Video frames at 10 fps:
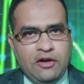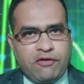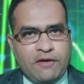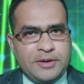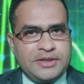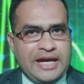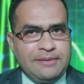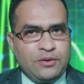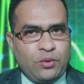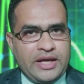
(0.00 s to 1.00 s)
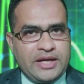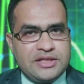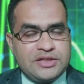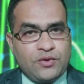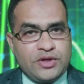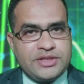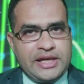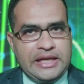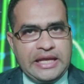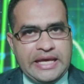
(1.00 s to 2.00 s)
From the time the virus is first
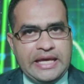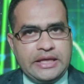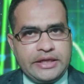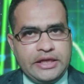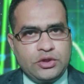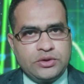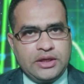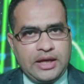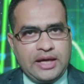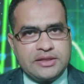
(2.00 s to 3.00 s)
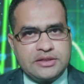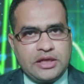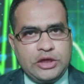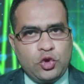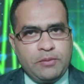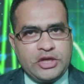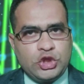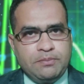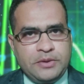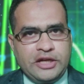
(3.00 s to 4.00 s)
inhaled into the lungs, the
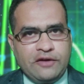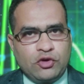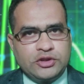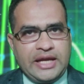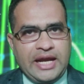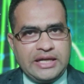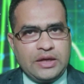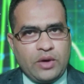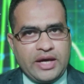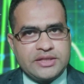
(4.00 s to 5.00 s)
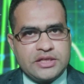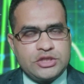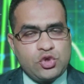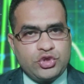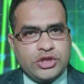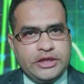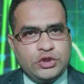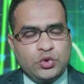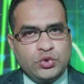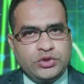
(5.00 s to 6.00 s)
incubation period for the hantavirus is usually
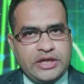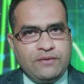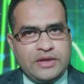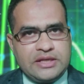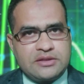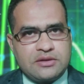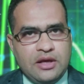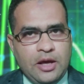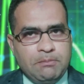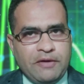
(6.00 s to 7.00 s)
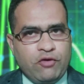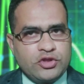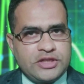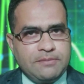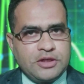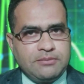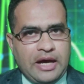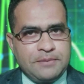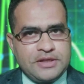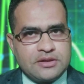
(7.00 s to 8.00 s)
2 to 3 weeks before symptom
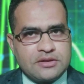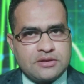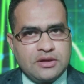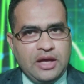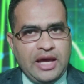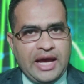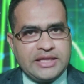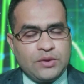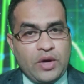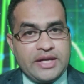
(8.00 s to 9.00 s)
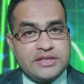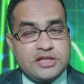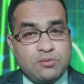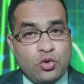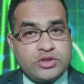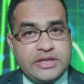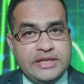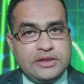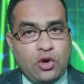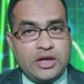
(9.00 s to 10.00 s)
appears. Hantavirus
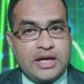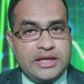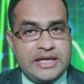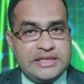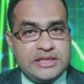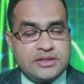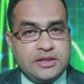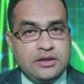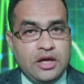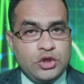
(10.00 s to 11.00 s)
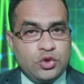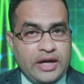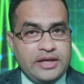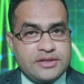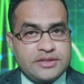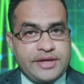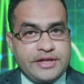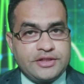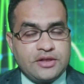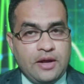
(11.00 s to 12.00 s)
mostly not contagious in United
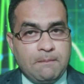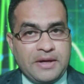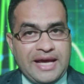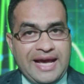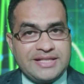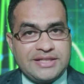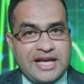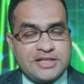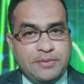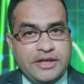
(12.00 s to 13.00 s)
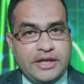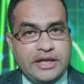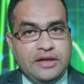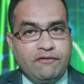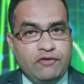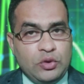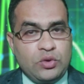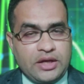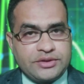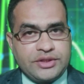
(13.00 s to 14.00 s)
States but has transmitted in few
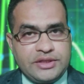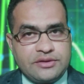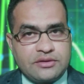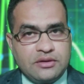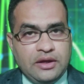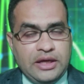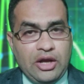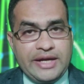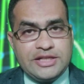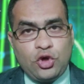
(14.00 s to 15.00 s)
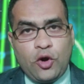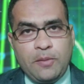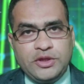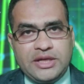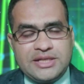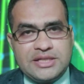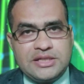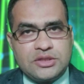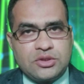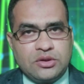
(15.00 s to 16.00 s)
countries. Now let us talk about the
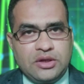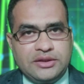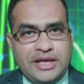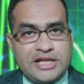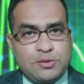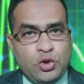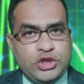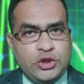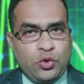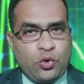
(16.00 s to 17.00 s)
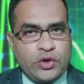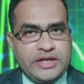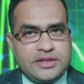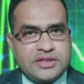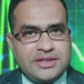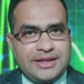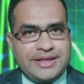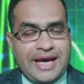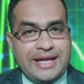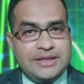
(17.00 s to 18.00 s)
reasons. The exposure to rodents that
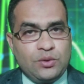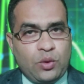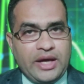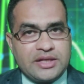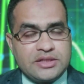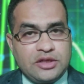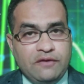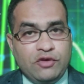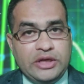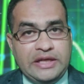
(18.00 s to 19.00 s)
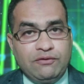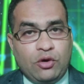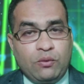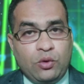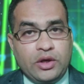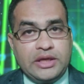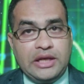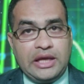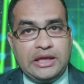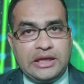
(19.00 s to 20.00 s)
carry the virus. If you live or work
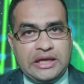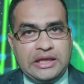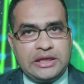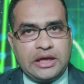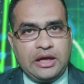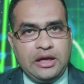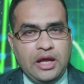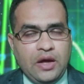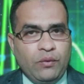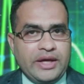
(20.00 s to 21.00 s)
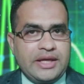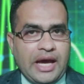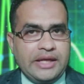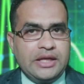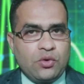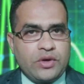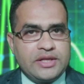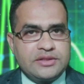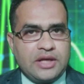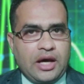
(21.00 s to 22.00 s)
in an area where carrier
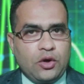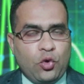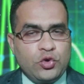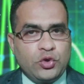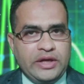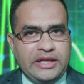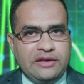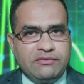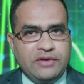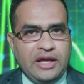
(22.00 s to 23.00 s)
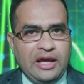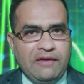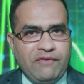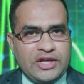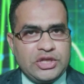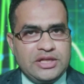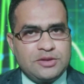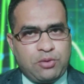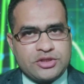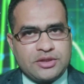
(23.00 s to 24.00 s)
rodents are known to live, infection
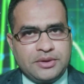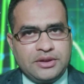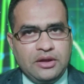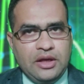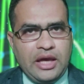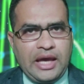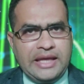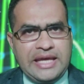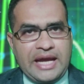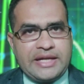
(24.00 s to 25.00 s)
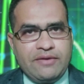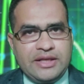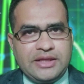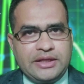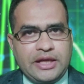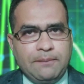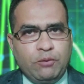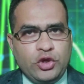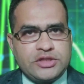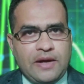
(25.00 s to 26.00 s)
is possible. Any activity that can
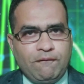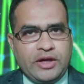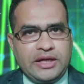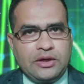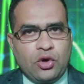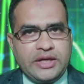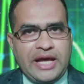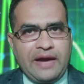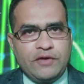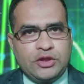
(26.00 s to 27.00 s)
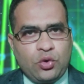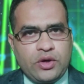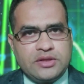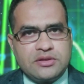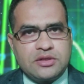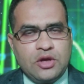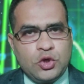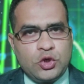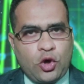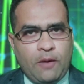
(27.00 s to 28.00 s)
put someone in contact with rodents,
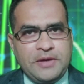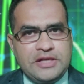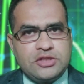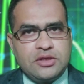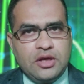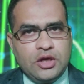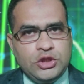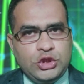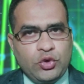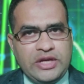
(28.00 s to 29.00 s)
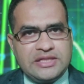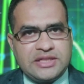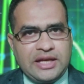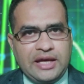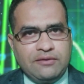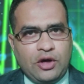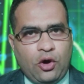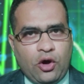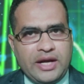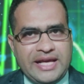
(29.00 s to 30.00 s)
droppings, urine, saliva
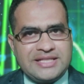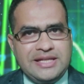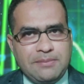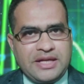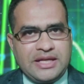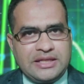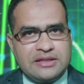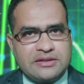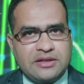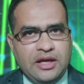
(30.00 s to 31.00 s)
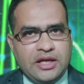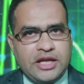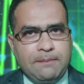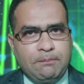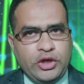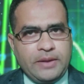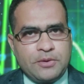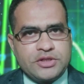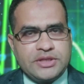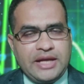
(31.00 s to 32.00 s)
or nesting materials can put a
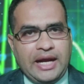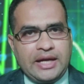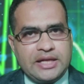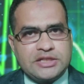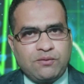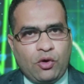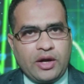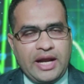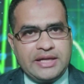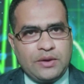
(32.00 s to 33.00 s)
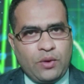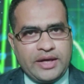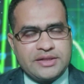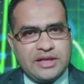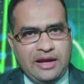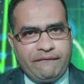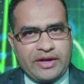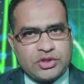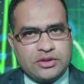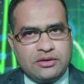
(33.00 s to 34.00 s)
person at risk for hantavirus
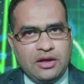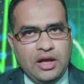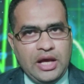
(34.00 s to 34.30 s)
infection.